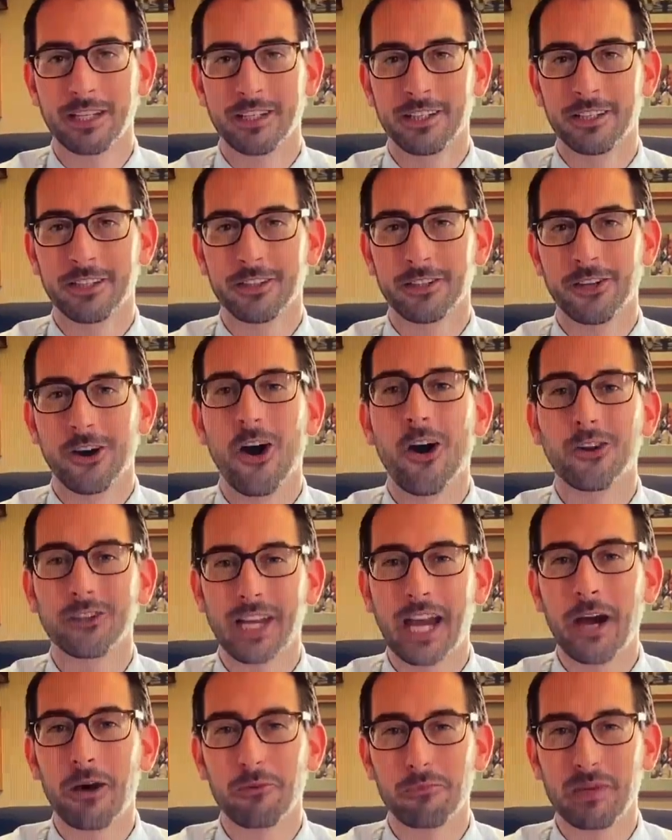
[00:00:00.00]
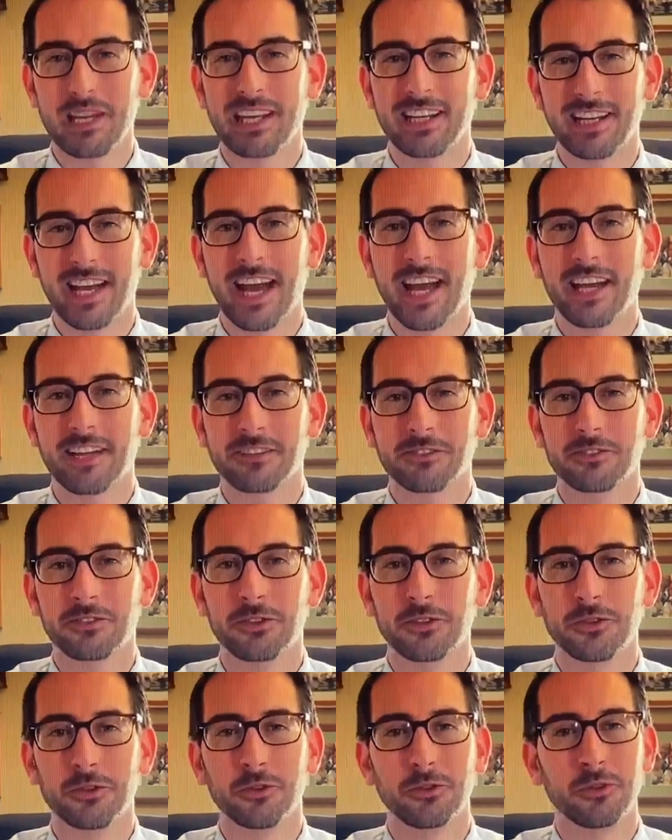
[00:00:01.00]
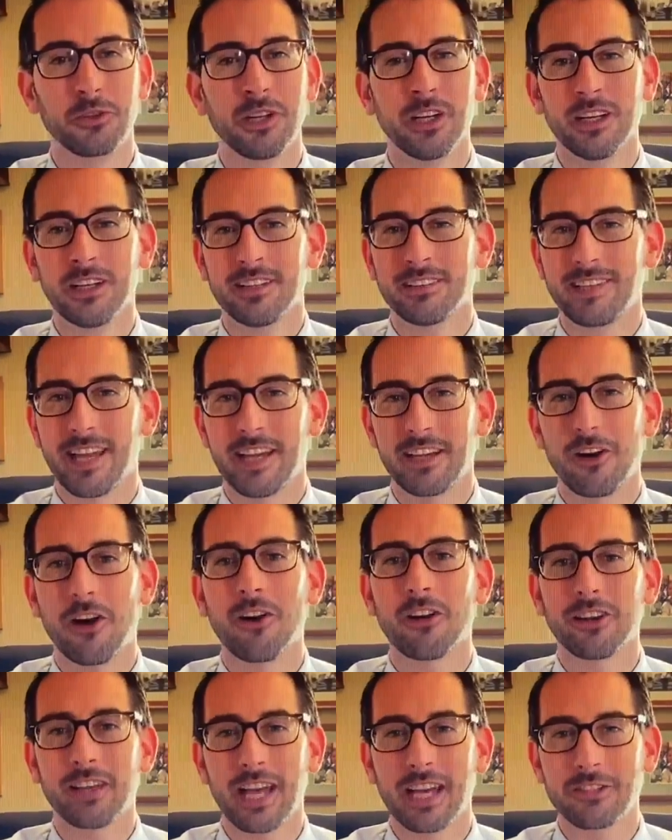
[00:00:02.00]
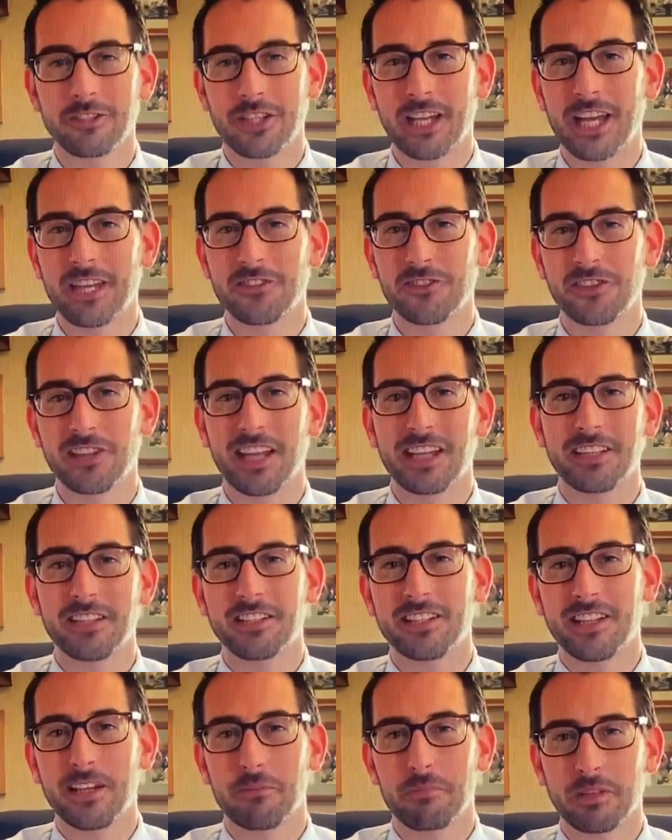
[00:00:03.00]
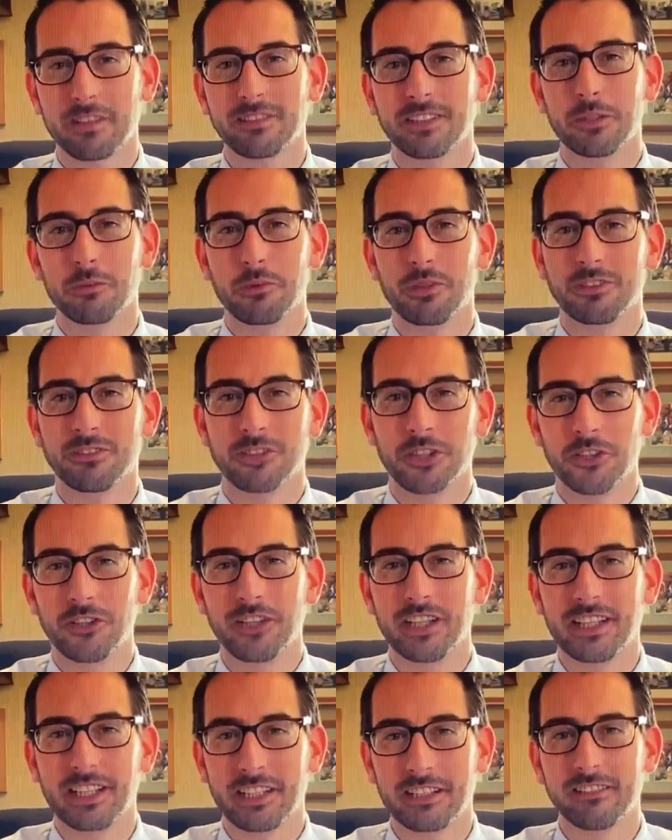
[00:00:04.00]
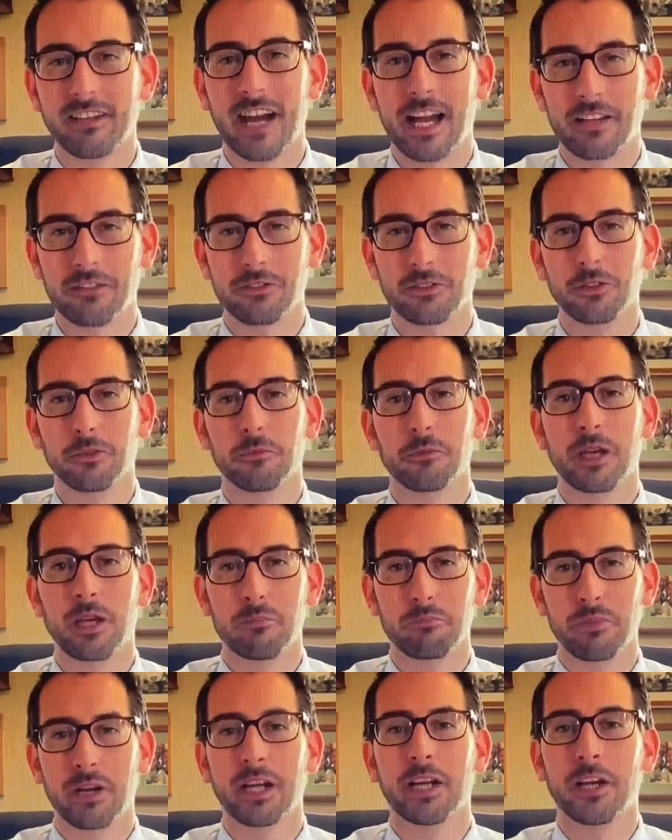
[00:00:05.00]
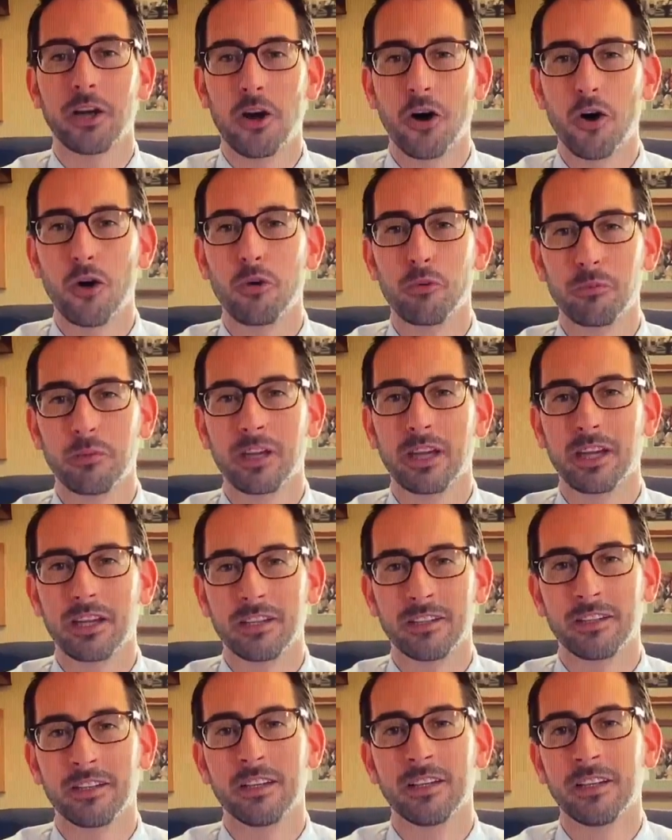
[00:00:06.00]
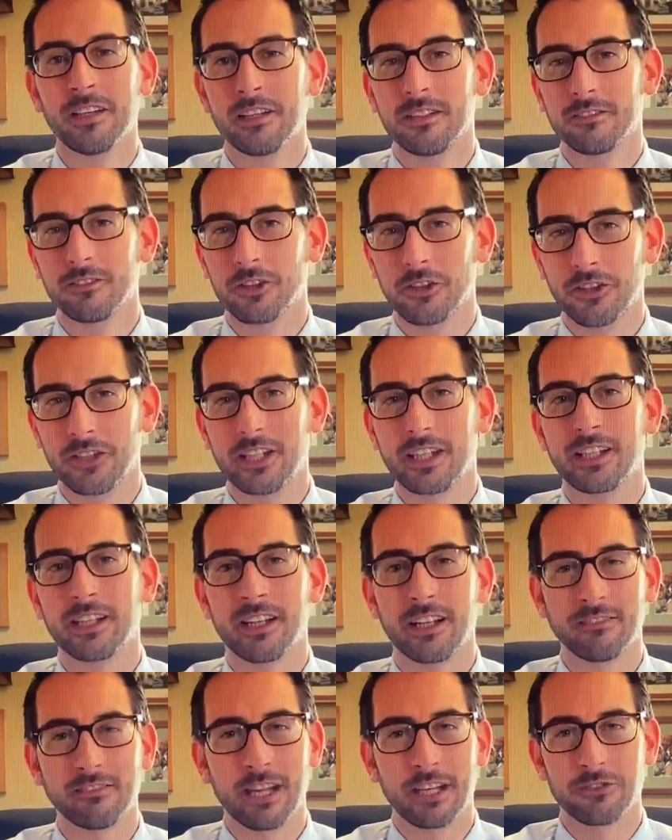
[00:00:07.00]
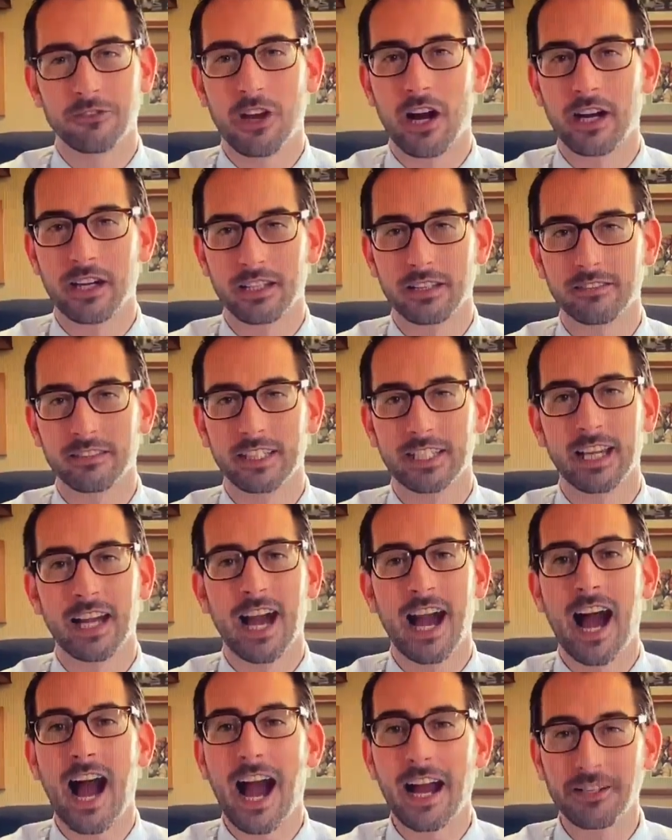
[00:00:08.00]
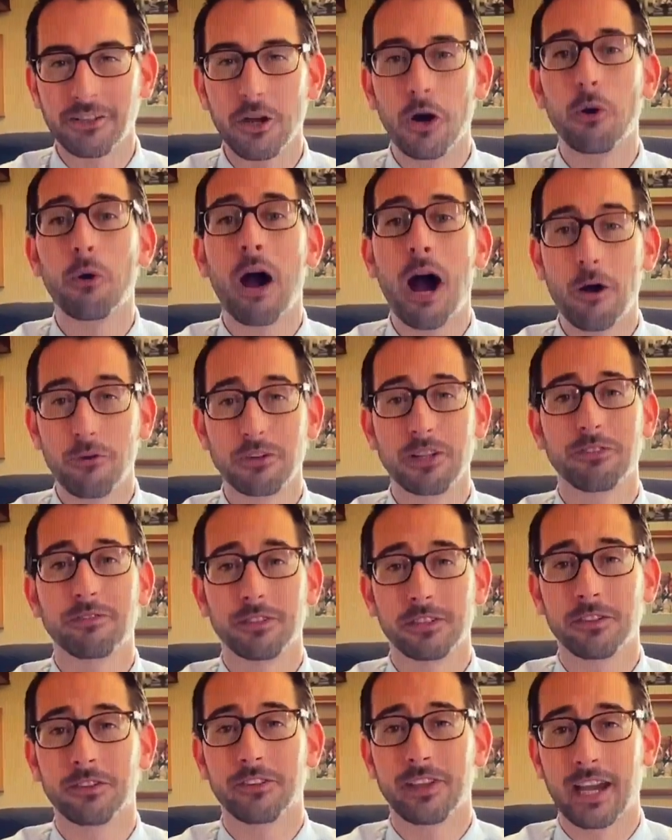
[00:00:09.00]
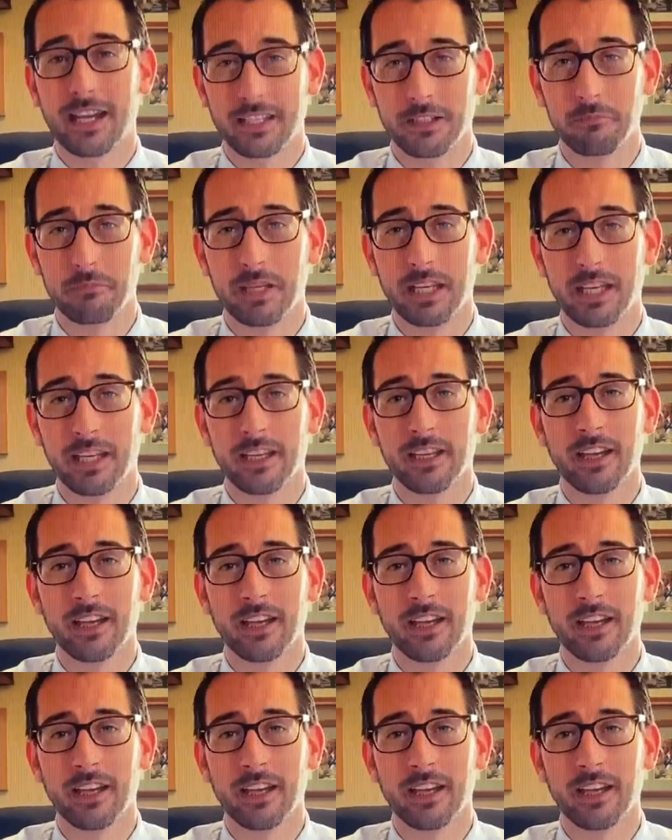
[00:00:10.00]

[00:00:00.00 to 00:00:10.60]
You're all now being asked to take all the education that you typically would learn in the classroom and bring it home and learn it electronically. I know how difficult that can be.